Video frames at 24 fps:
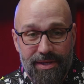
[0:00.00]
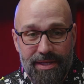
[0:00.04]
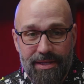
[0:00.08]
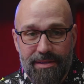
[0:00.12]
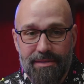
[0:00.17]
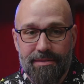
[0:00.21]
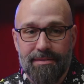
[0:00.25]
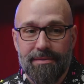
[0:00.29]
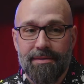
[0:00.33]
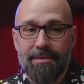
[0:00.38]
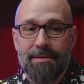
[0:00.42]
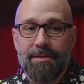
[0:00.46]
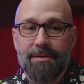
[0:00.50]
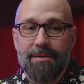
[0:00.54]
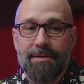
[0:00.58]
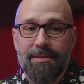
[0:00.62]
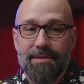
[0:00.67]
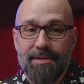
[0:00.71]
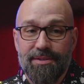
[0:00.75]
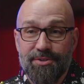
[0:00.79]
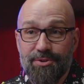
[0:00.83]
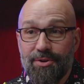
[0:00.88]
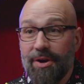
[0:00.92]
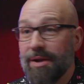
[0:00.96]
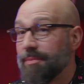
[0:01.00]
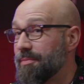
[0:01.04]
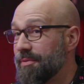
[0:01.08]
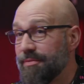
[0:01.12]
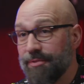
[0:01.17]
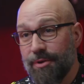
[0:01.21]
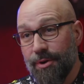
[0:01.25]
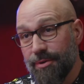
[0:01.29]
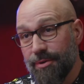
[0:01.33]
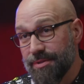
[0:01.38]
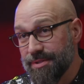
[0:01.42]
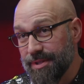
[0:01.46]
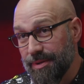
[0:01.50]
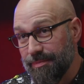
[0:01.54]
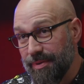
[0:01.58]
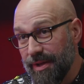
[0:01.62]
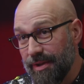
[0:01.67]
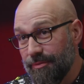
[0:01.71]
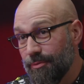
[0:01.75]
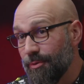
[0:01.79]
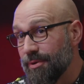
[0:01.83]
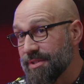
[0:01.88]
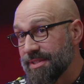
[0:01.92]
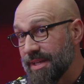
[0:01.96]
it is great, but if no one's going to pay
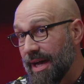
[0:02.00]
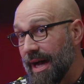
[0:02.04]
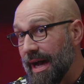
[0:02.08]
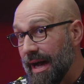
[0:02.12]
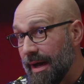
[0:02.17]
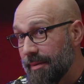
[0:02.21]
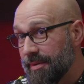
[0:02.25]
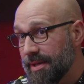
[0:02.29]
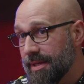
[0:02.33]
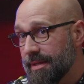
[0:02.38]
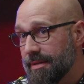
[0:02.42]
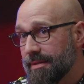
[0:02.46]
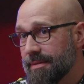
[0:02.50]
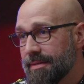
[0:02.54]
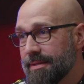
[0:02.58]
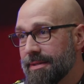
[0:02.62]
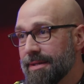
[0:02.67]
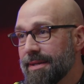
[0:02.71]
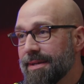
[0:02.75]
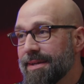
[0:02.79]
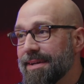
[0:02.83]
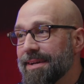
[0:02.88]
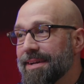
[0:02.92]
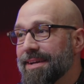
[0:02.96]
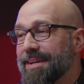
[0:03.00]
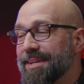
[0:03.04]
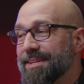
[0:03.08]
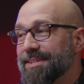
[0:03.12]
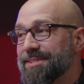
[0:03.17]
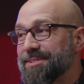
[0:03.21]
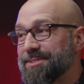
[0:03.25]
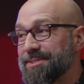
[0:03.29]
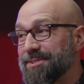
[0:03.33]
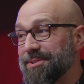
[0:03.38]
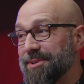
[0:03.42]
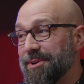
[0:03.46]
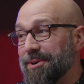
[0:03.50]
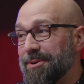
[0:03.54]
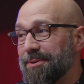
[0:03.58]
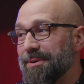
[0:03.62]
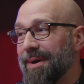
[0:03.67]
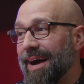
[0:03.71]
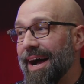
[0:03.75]
for it, it's a hobby. So